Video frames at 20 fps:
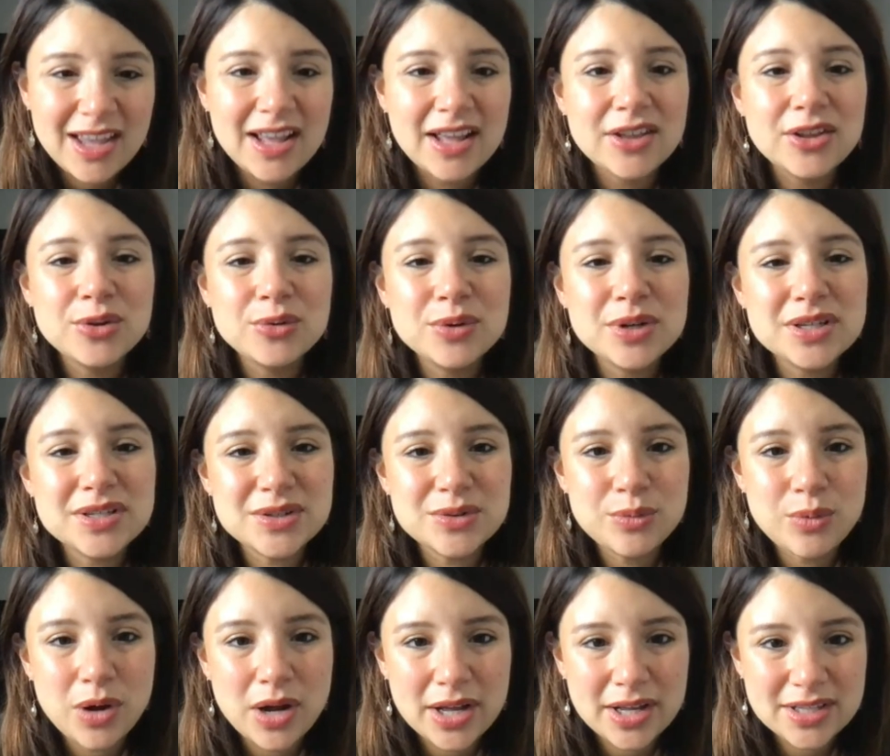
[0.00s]
And the
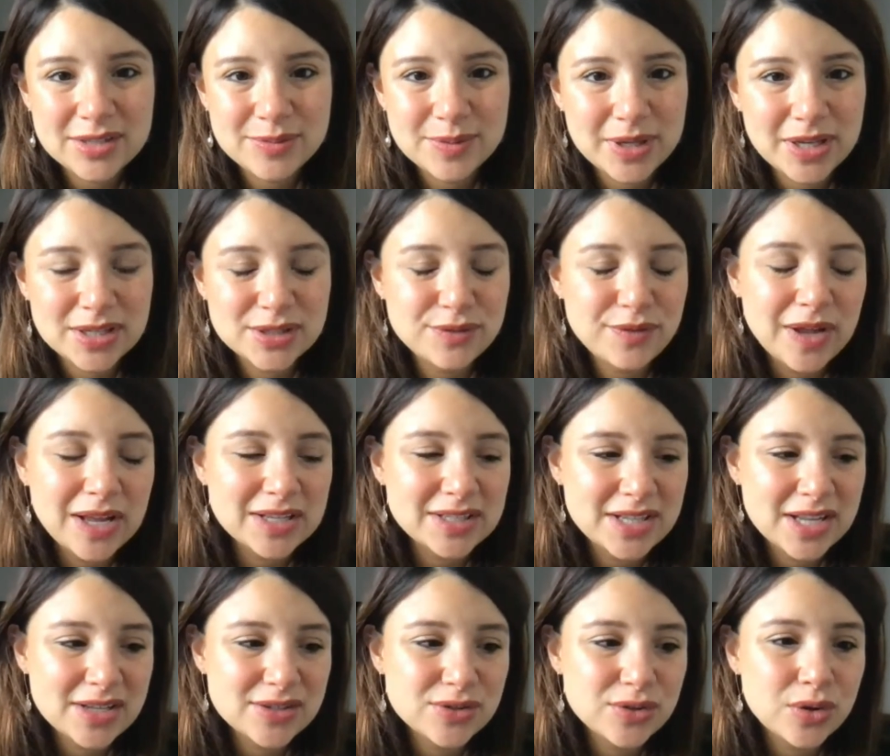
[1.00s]
reason why is because fat
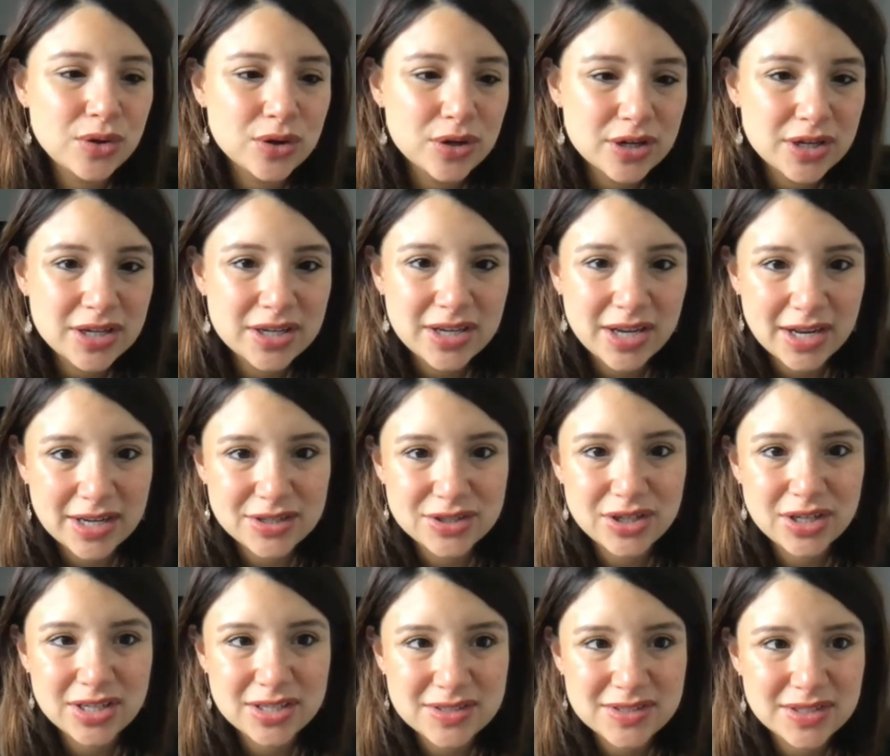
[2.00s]
takes longer to
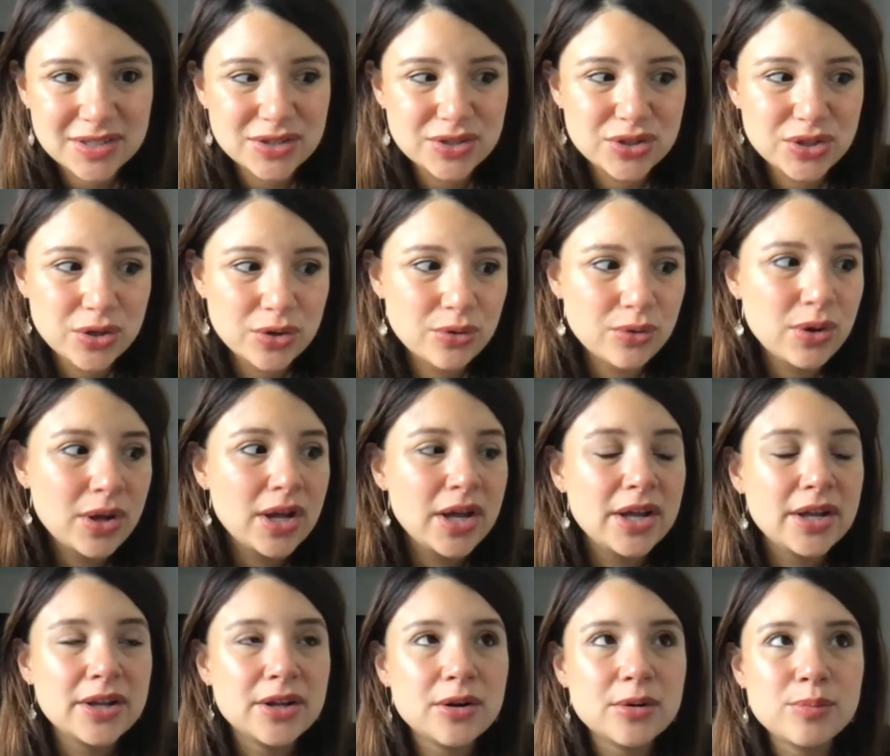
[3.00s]
digest. And so
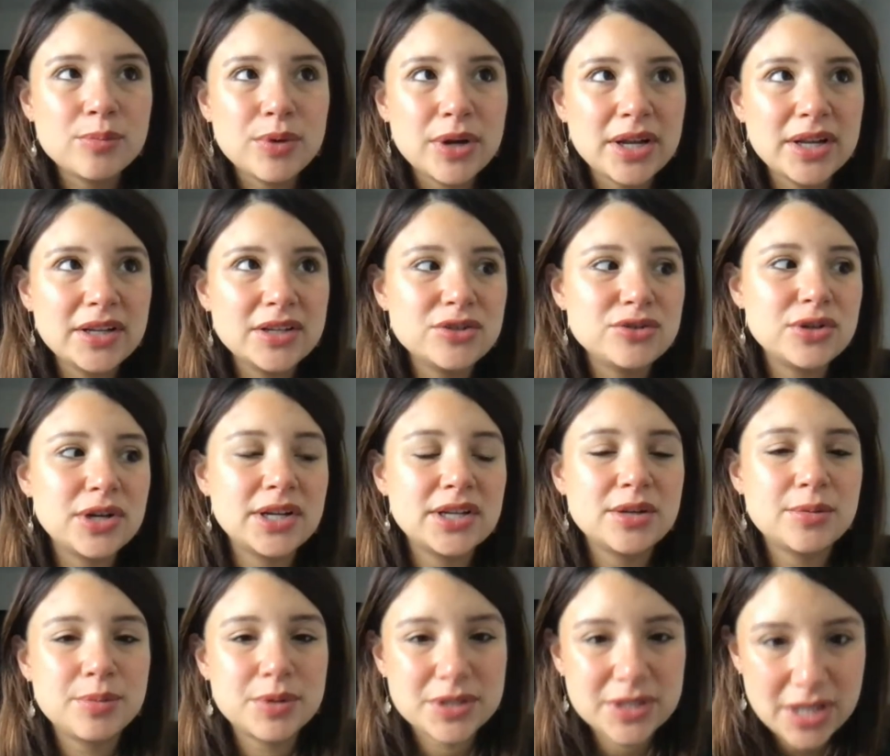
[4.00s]
your brain is trying
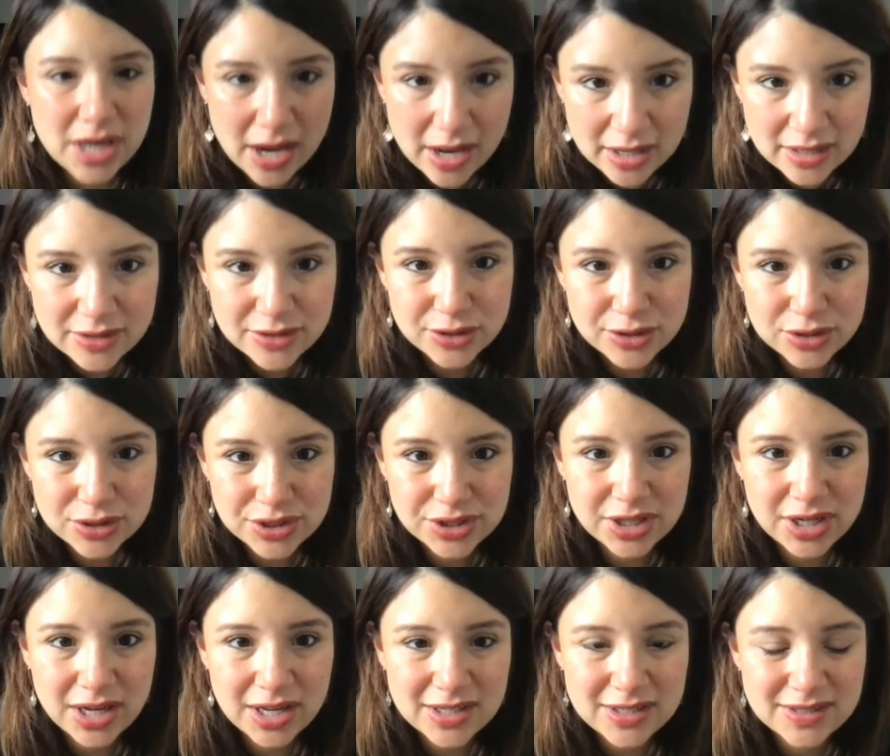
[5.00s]
to protect your
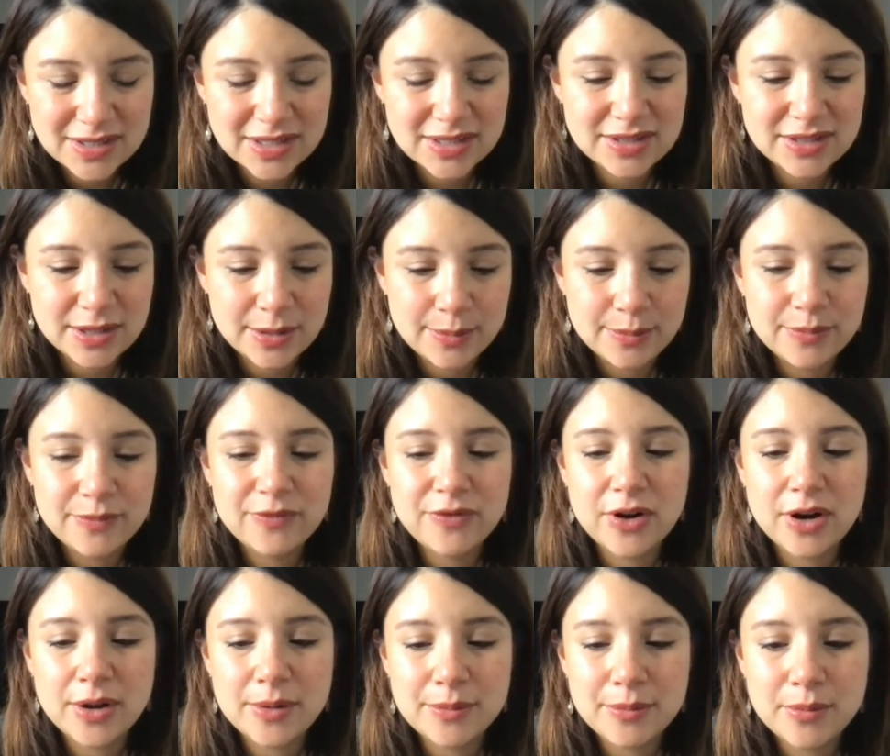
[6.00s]
GI system
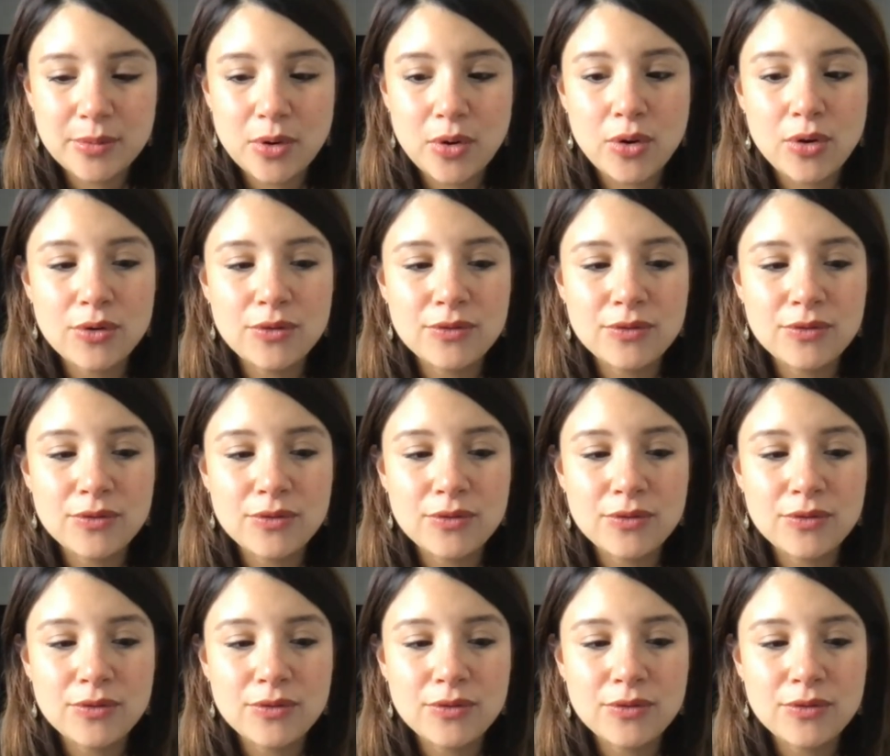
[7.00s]
from